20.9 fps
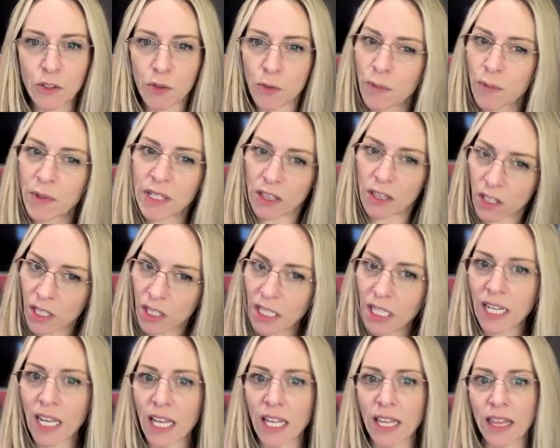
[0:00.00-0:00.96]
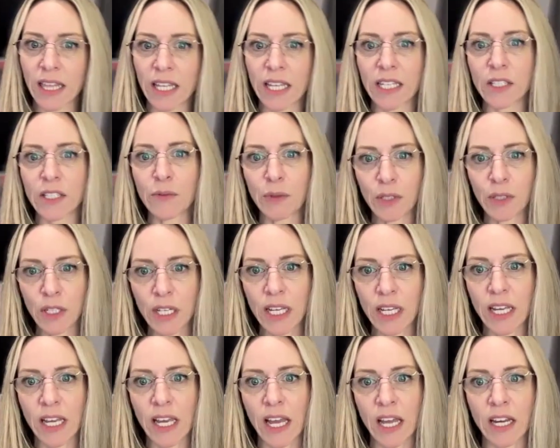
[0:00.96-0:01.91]
So when we're looking at this, we're
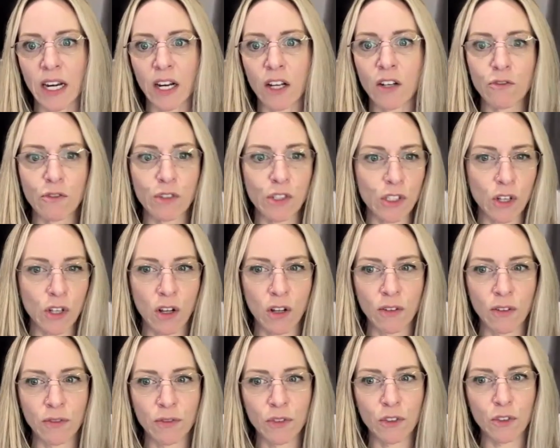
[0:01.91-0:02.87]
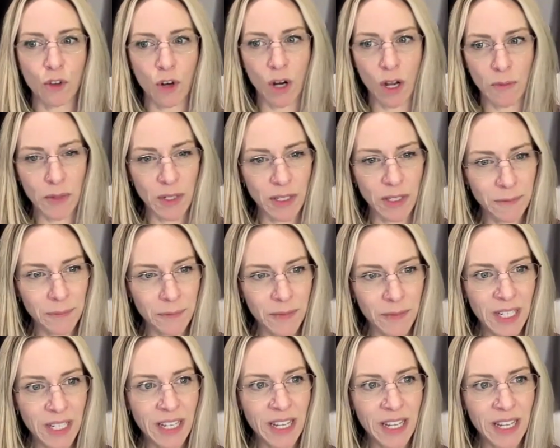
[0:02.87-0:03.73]
looking at unresolved trauma,